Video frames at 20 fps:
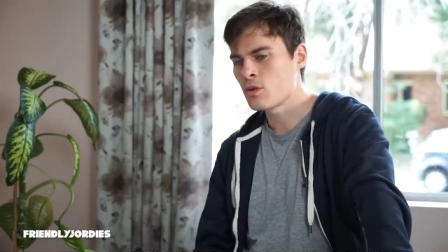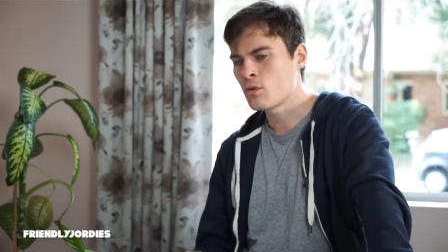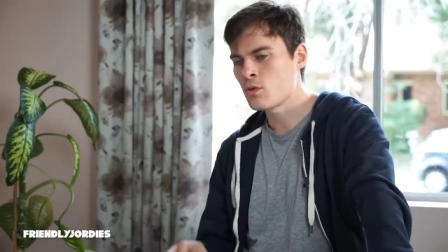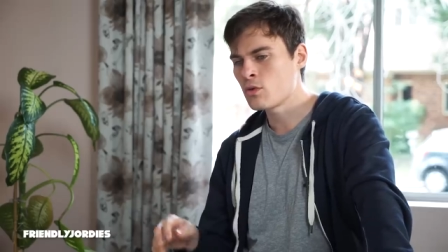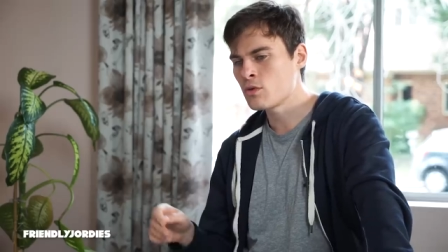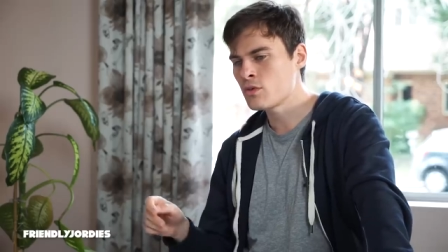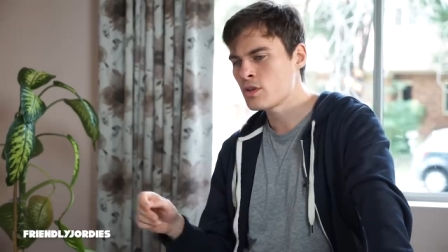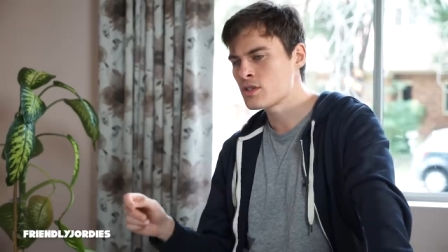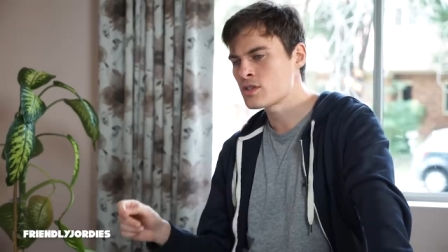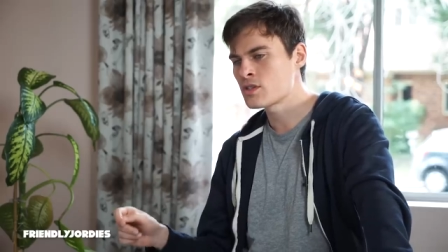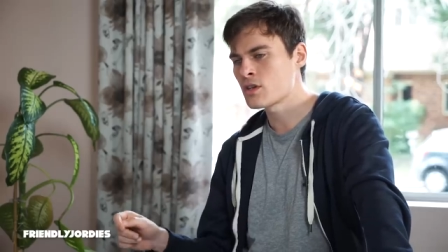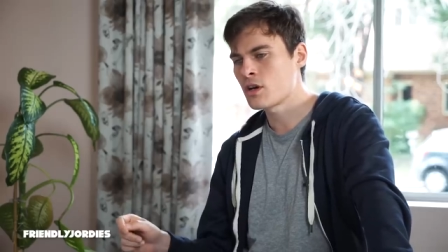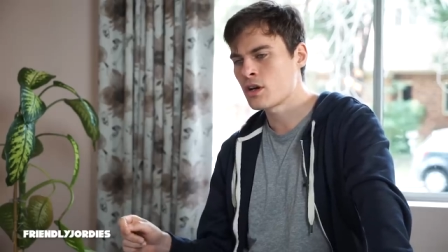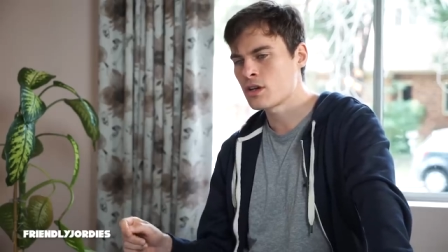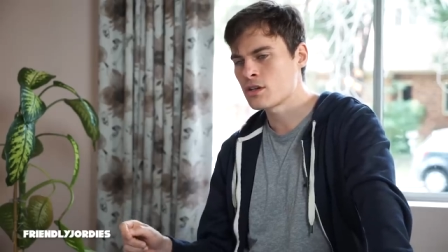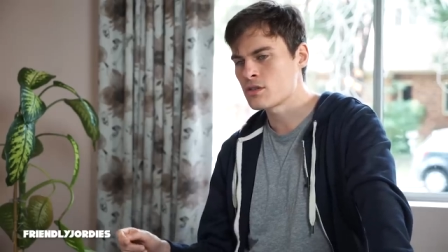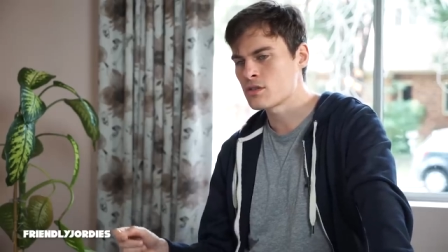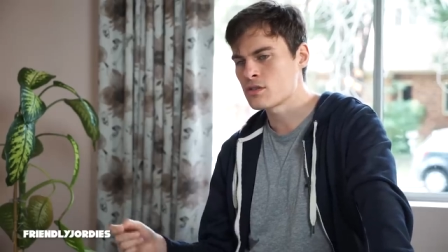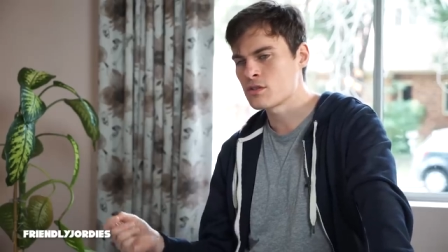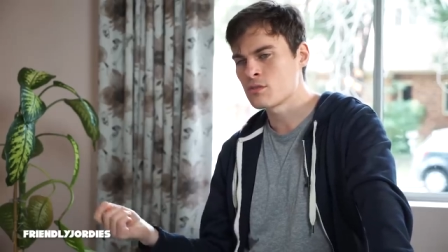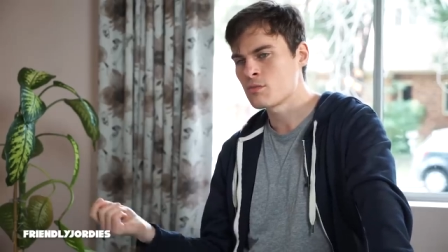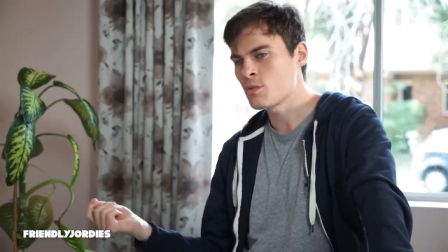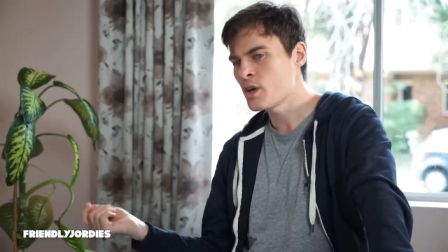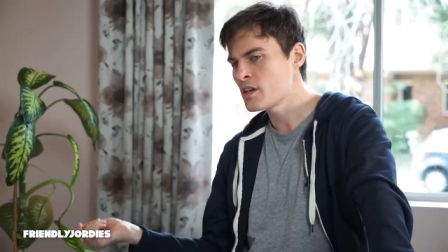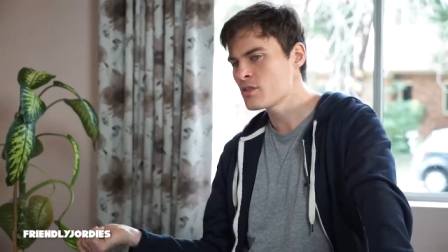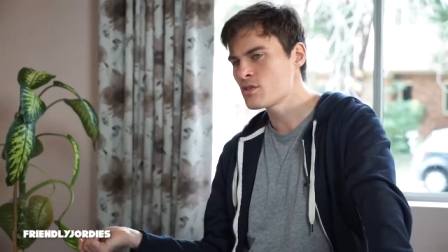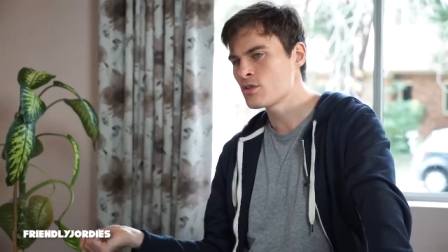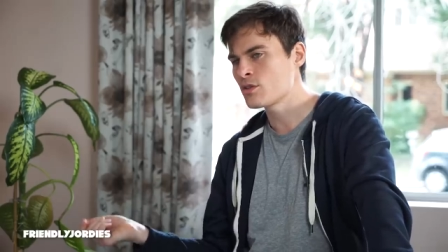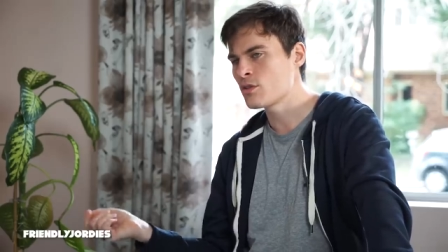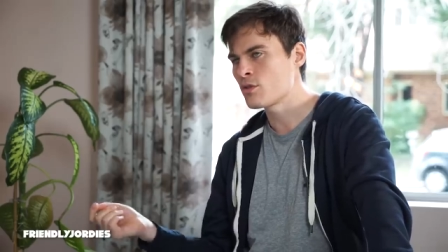All of these scientists are
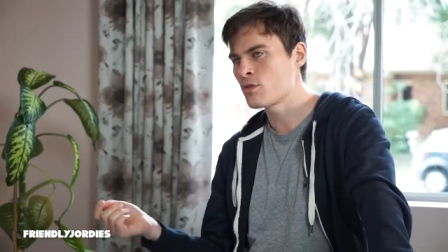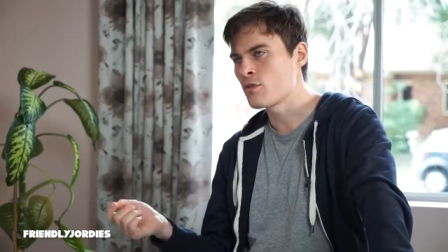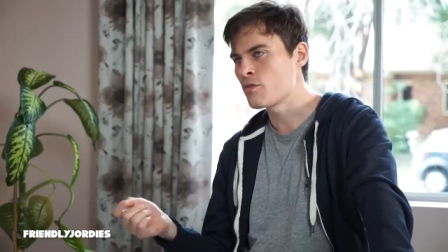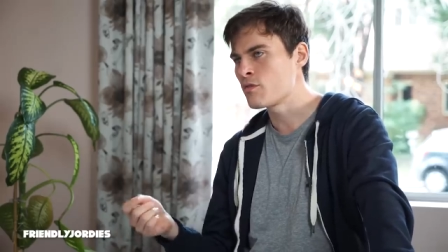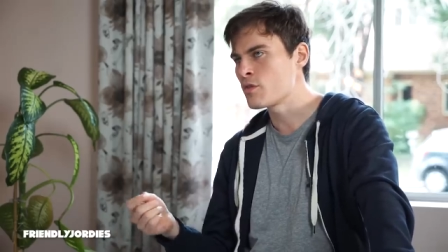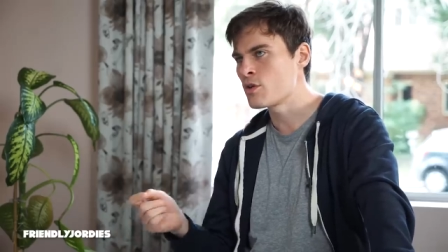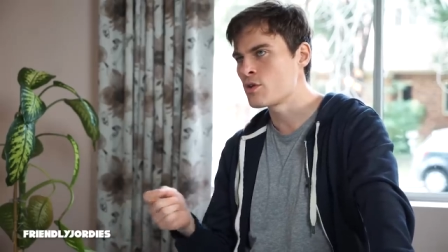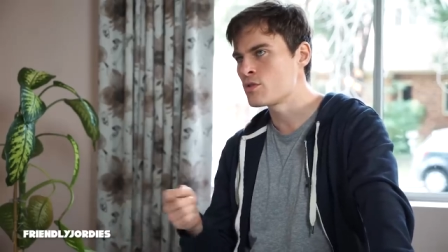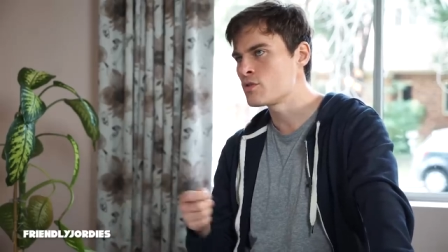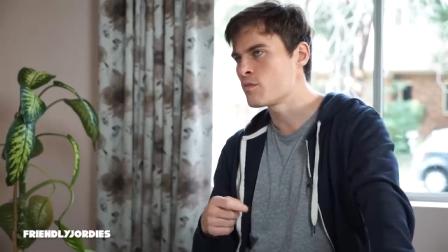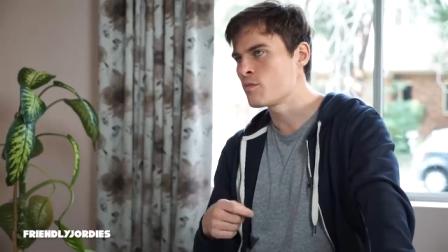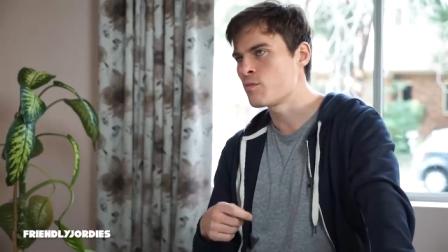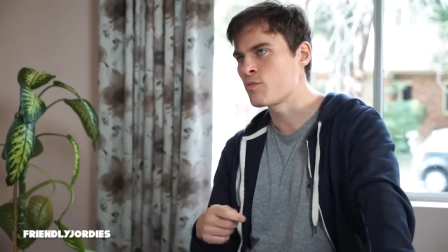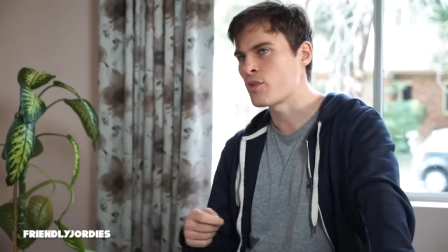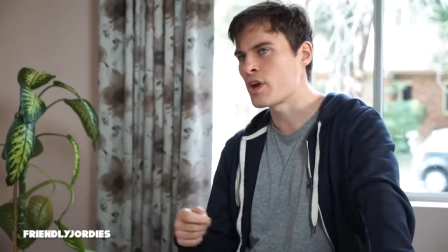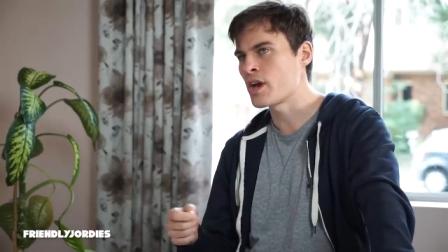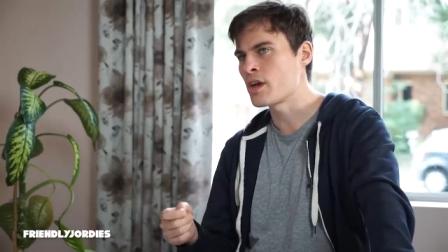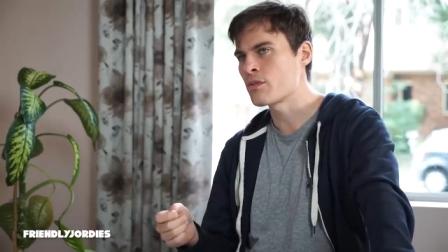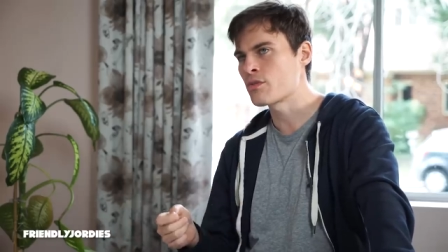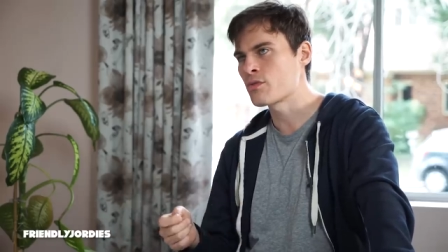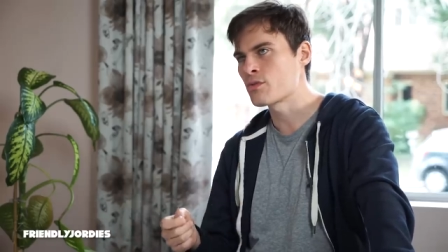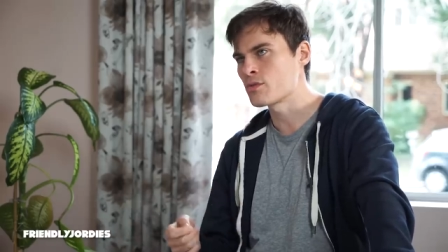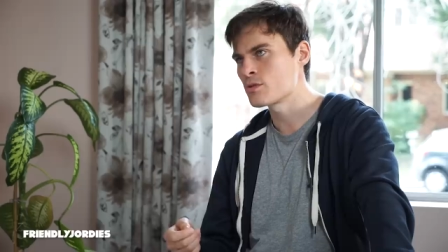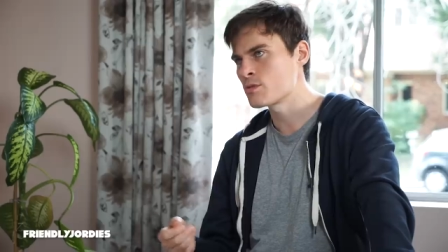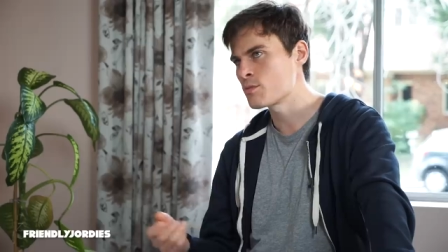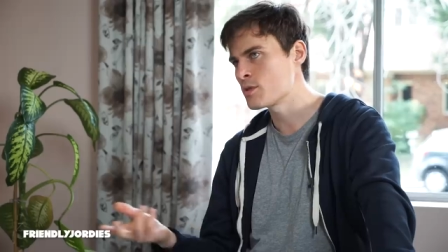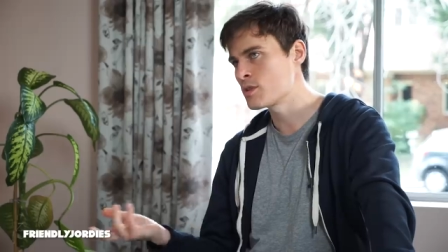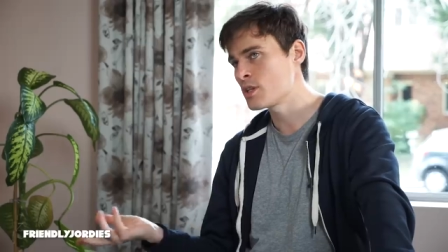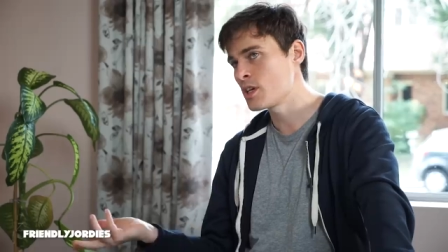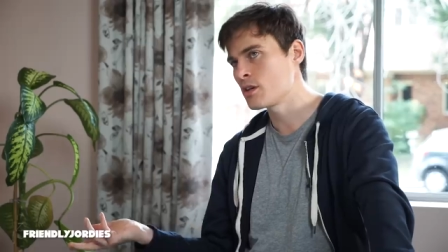basically on the verge of
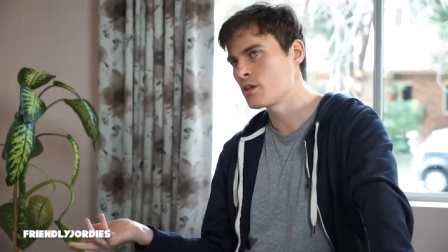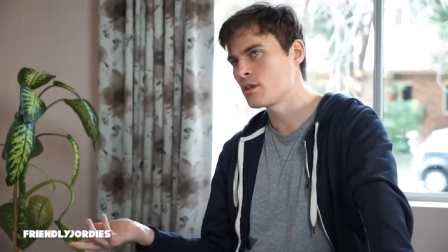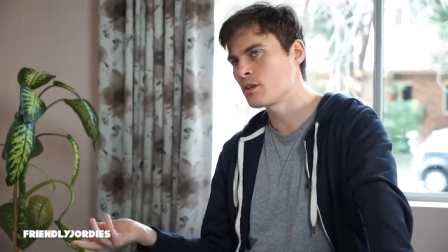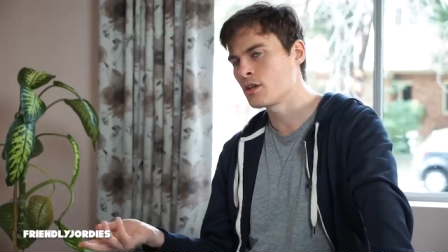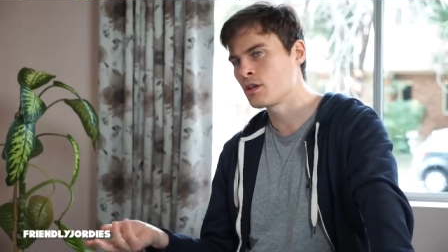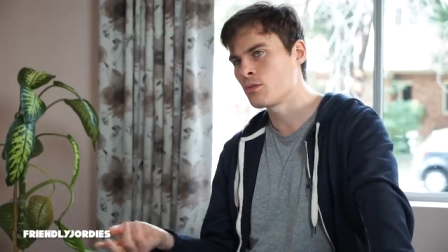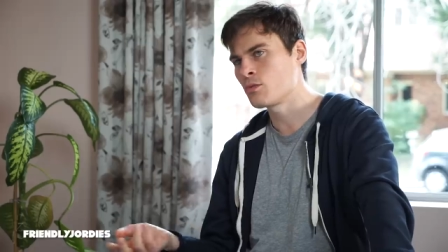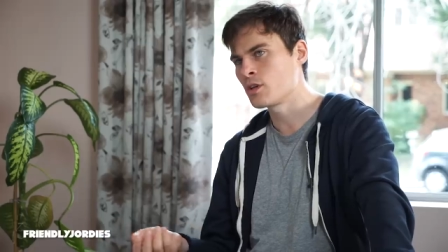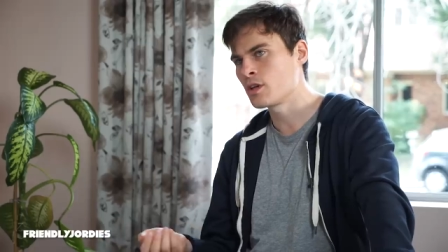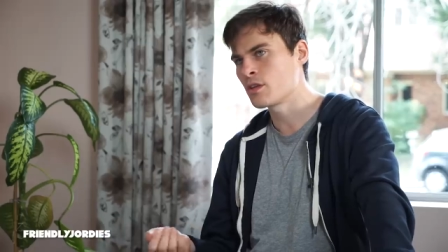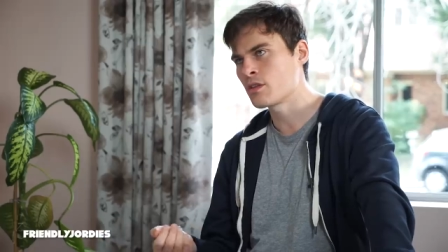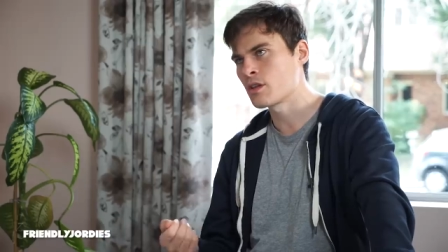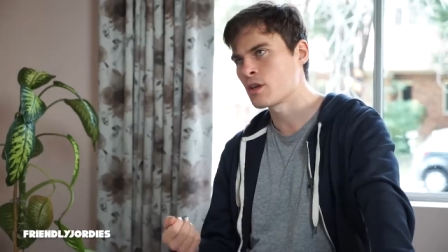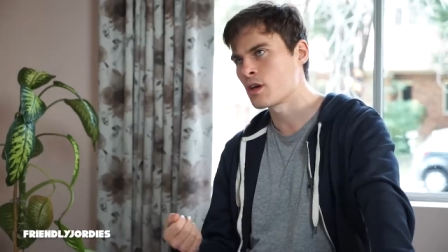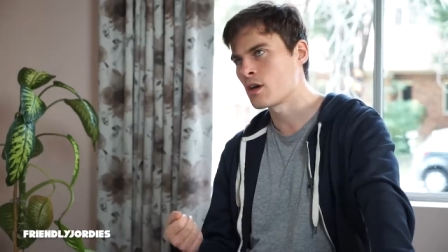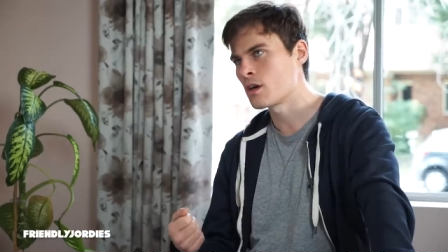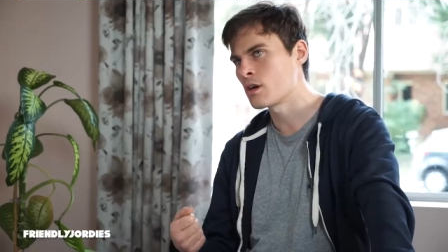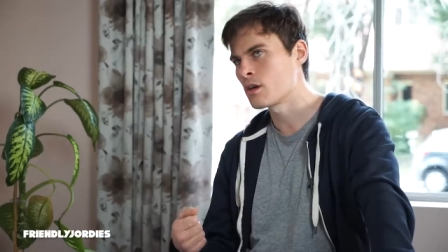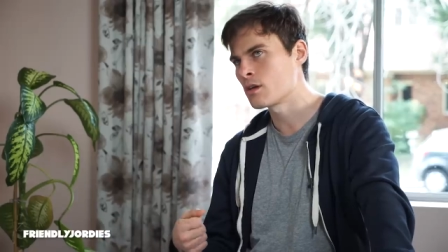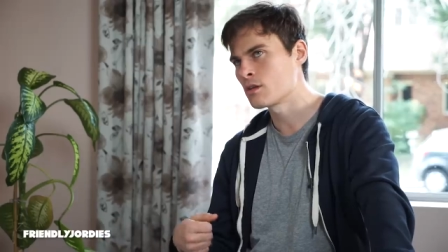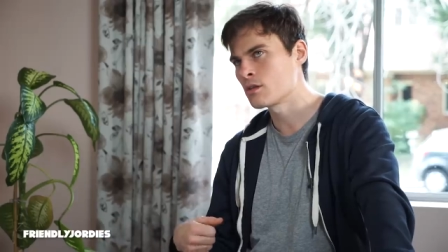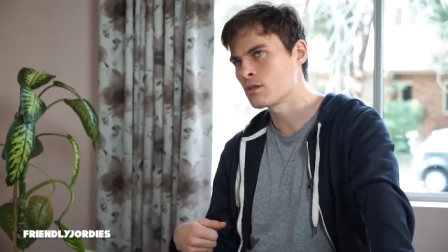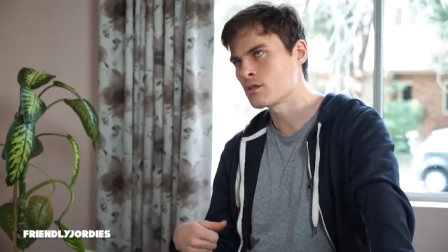breakthroughs, particularly with uh,